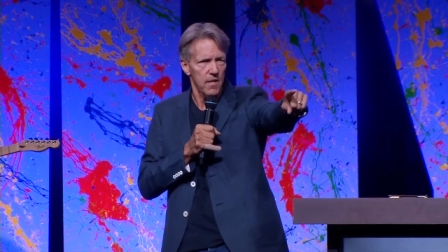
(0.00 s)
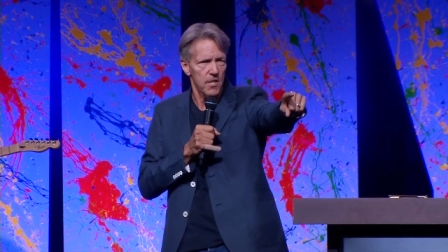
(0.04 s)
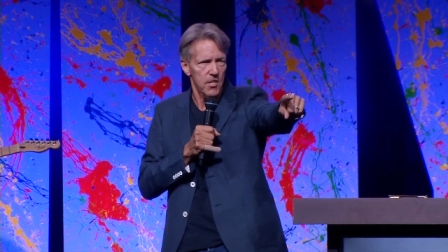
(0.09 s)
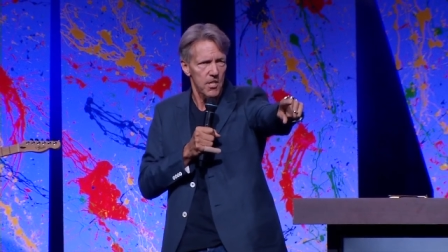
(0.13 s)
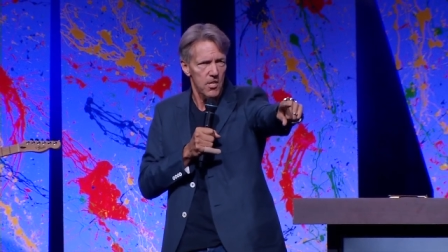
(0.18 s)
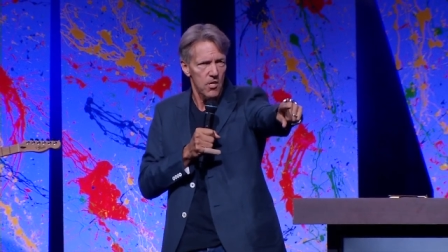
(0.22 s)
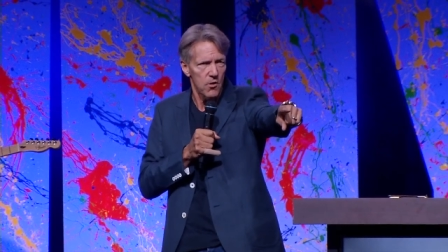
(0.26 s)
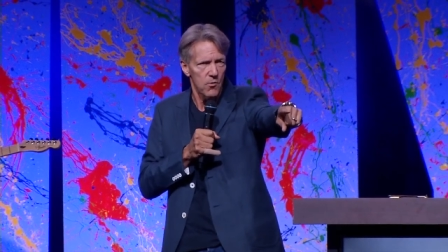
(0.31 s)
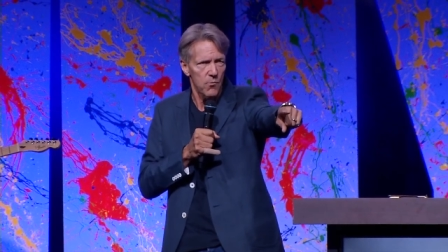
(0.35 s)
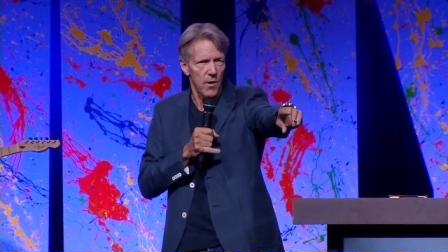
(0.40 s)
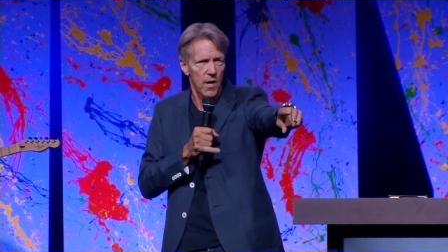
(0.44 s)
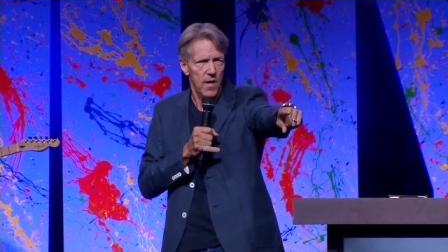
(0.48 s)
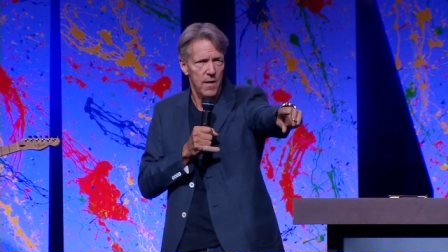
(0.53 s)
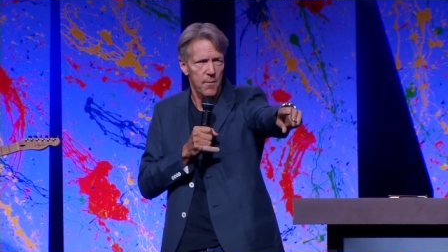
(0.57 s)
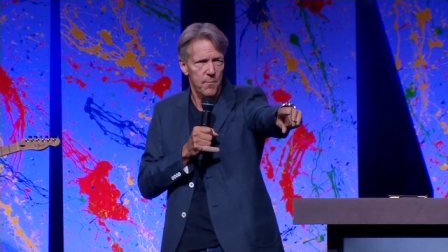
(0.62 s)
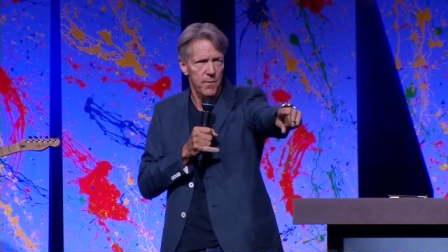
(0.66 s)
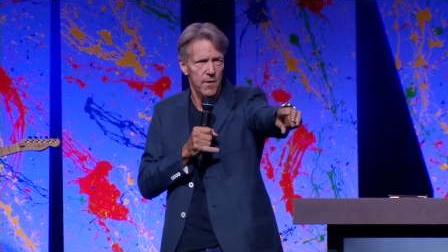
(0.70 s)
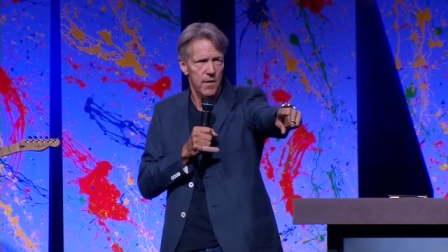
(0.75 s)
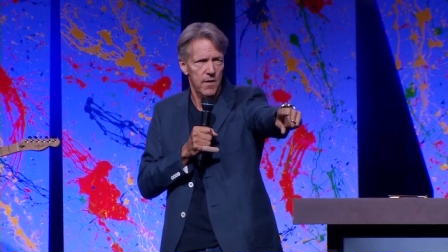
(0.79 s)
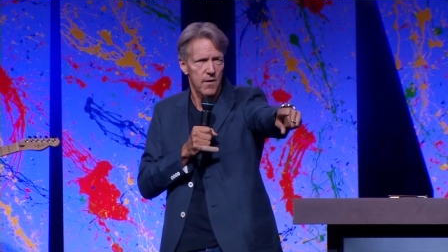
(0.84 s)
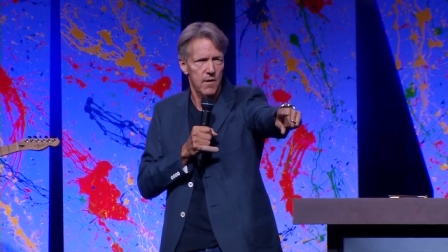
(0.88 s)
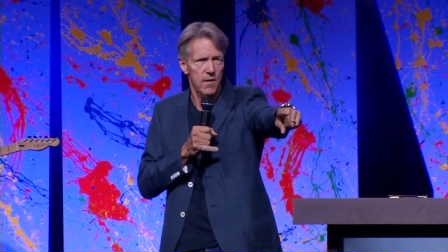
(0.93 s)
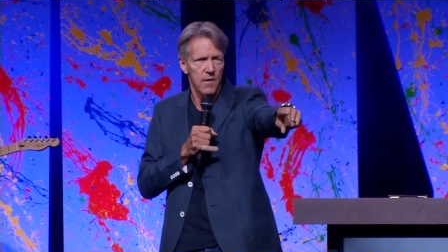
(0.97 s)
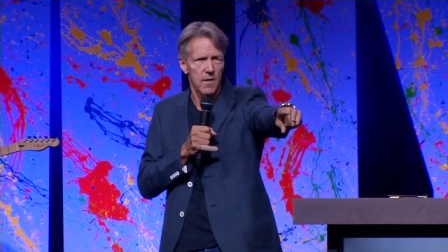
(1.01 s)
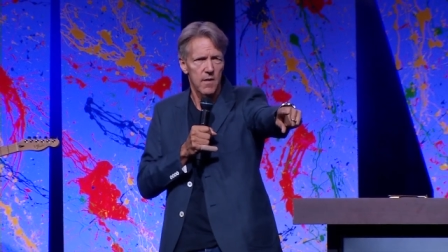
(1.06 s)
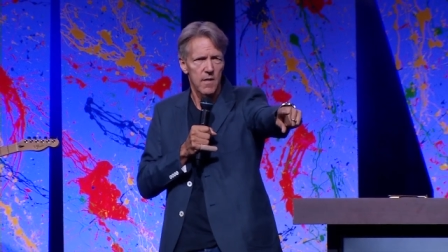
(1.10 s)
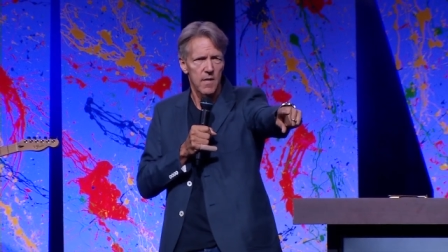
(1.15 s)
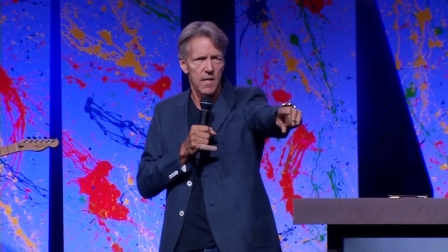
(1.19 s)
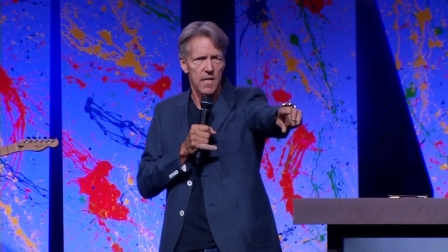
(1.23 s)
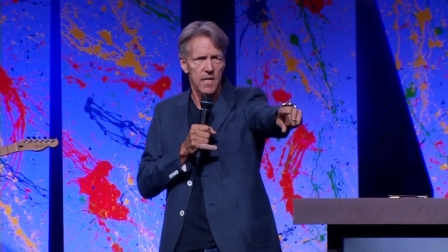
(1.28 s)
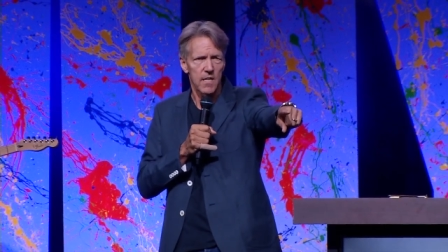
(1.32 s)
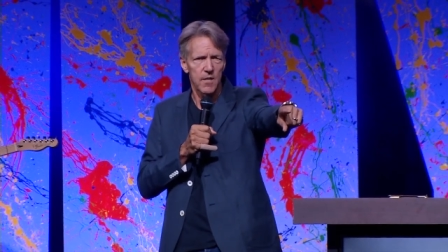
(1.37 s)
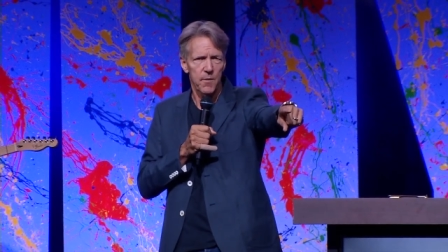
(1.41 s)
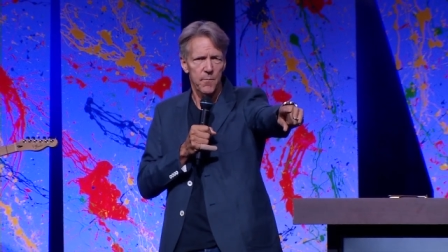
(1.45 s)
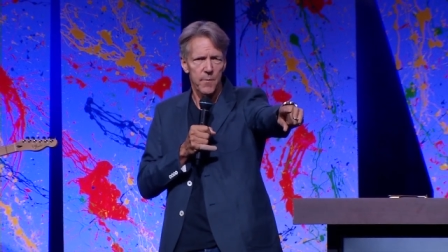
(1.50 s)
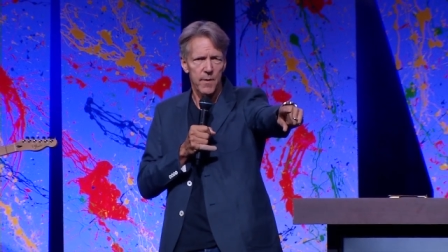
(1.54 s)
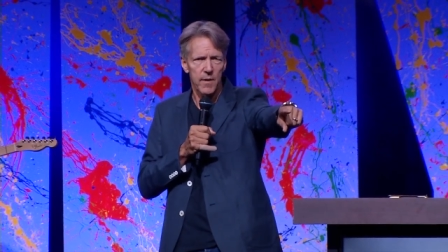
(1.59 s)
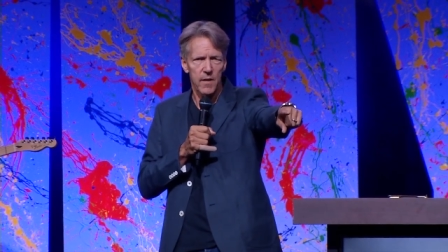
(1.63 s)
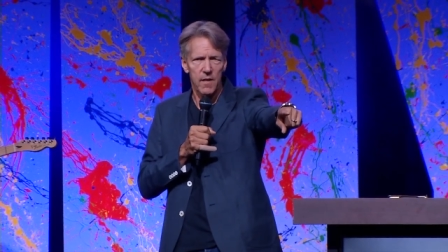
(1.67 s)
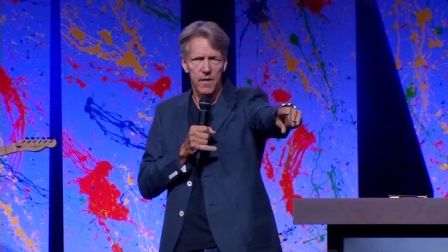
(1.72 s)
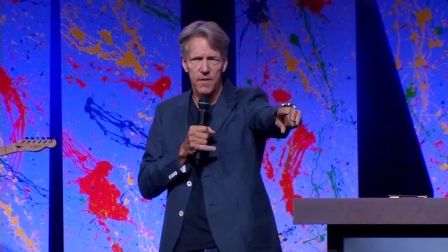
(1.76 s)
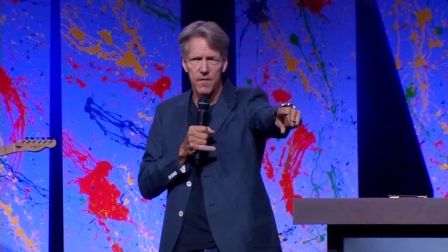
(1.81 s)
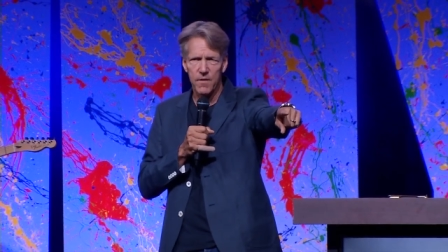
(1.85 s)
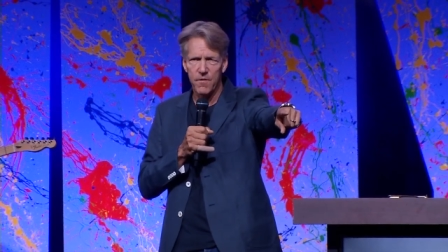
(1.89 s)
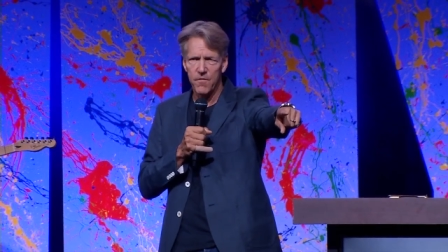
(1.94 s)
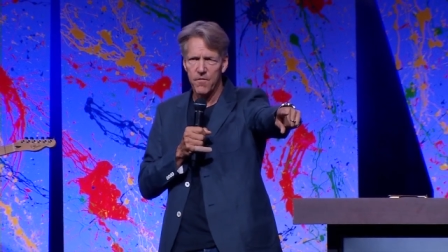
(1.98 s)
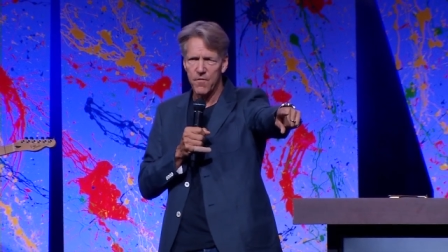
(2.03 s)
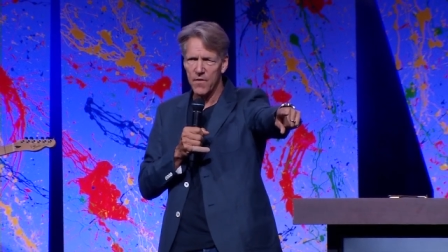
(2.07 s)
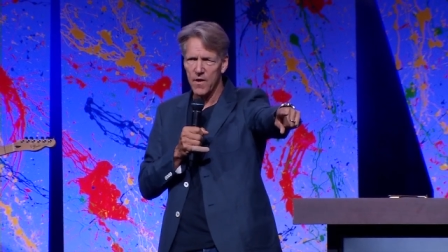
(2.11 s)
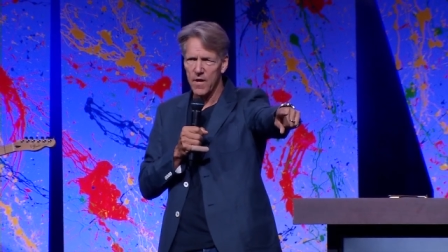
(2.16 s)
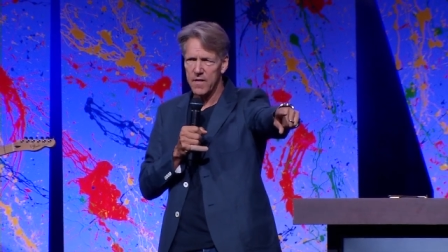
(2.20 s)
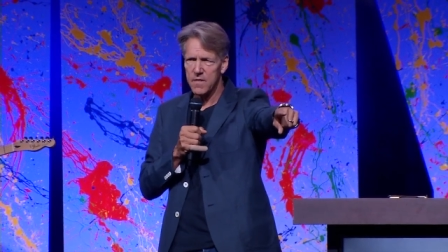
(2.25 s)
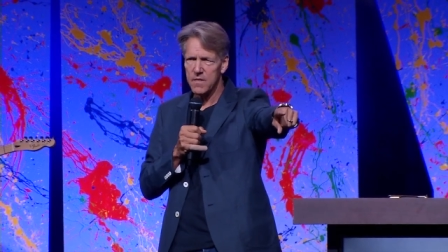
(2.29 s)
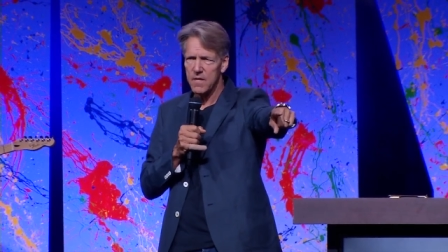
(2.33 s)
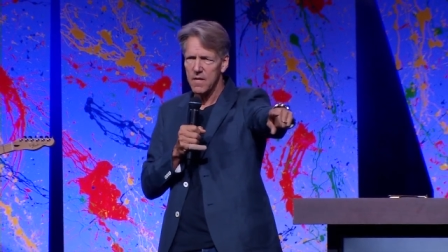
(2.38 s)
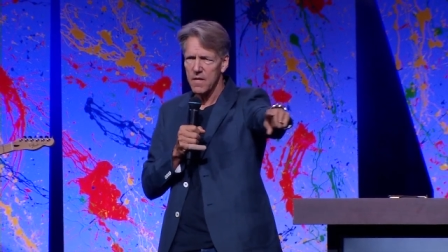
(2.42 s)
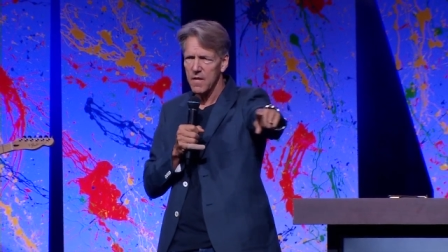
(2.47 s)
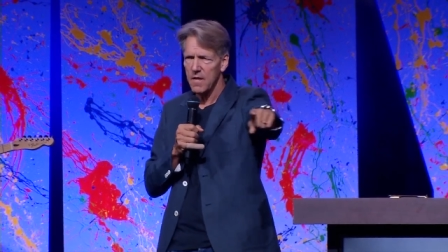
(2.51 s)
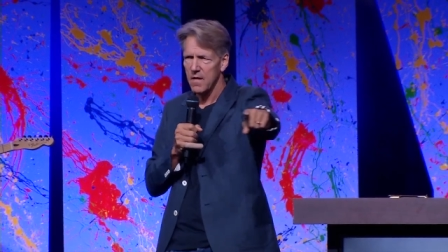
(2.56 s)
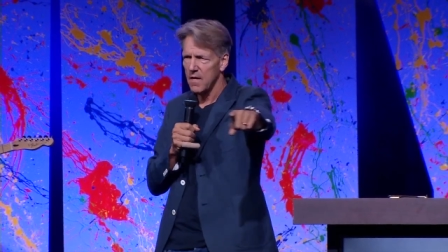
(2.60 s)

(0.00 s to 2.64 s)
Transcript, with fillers: and you right up here in the middle in the front.